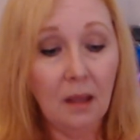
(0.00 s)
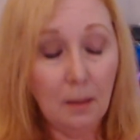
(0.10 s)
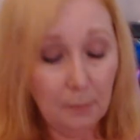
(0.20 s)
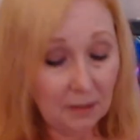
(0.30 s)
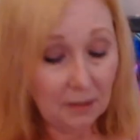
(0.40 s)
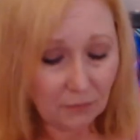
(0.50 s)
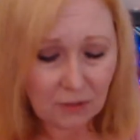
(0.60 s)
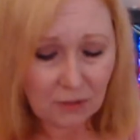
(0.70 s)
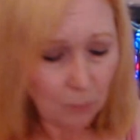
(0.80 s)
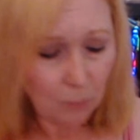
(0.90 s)
because for
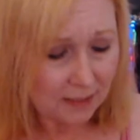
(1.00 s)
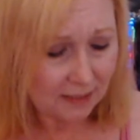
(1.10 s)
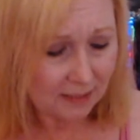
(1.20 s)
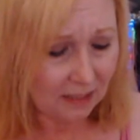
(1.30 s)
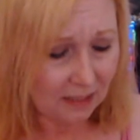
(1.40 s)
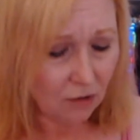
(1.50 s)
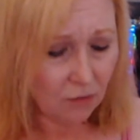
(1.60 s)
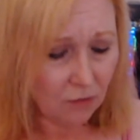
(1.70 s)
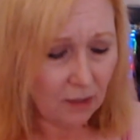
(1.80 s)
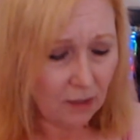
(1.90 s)
some reason here
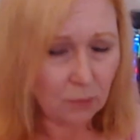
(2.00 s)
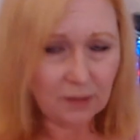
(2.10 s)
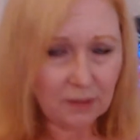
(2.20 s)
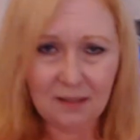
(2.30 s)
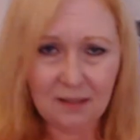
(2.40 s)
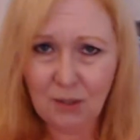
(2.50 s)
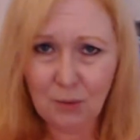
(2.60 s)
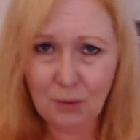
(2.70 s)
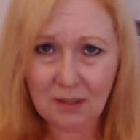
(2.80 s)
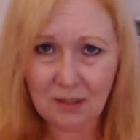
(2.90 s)
they don't really
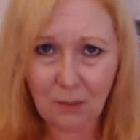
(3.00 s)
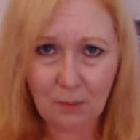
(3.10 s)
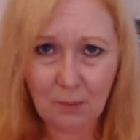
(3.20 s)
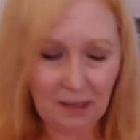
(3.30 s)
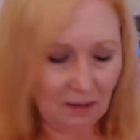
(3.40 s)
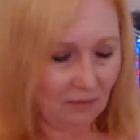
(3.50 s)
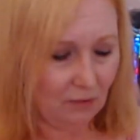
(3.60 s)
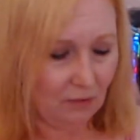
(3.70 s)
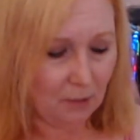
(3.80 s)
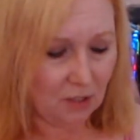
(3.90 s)
use liquid makeup
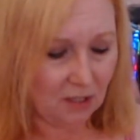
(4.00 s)
very much.